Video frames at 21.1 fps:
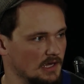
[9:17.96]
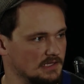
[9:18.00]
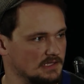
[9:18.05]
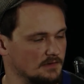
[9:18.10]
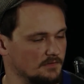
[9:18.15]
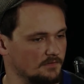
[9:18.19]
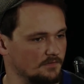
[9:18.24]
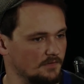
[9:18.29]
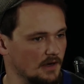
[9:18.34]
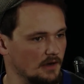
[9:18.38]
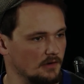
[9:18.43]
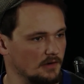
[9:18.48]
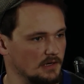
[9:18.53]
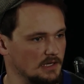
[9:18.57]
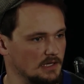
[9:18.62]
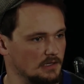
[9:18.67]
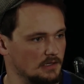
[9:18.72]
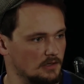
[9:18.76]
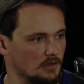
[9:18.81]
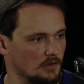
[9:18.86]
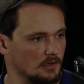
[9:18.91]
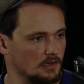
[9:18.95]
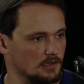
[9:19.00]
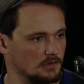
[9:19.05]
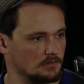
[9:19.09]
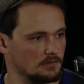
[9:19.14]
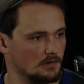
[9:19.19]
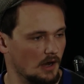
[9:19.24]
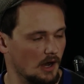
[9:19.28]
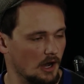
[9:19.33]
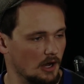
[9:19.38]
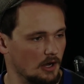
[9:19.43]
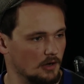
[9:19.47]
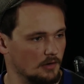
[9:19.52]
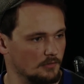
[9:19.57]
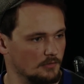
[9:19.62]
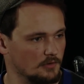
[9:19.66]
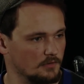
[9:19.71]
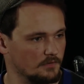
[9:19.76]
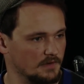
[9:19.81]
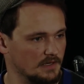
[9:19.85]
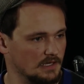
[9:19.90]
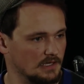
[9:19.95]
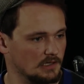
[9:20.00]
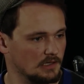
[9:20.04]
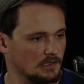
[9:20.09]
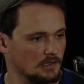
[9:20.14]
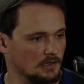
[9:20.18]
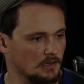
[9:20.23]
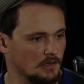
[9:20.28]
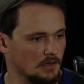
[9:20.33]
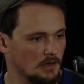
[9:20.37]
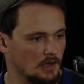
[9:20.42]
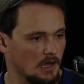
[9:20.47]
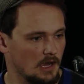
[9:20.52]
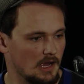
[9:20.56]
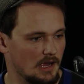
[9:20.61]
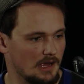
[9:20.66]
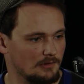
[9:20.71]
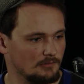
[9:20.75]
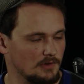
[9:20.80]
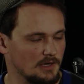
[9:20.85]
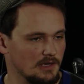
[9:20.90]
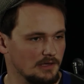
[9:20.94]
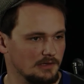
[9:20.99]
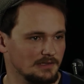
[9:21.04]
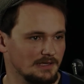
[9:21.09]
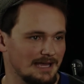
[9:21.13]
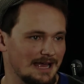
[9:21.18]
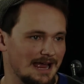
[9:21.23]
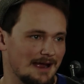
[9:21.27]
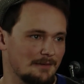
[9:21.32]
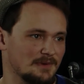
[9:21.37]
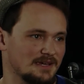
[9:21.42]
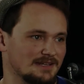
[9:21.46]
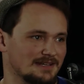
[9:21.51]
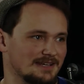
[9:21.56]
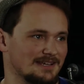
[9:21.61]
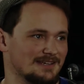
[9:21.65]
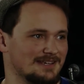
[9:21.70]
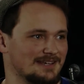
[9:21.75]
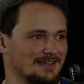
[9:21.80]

It's a very good horror movie. Well, I mean,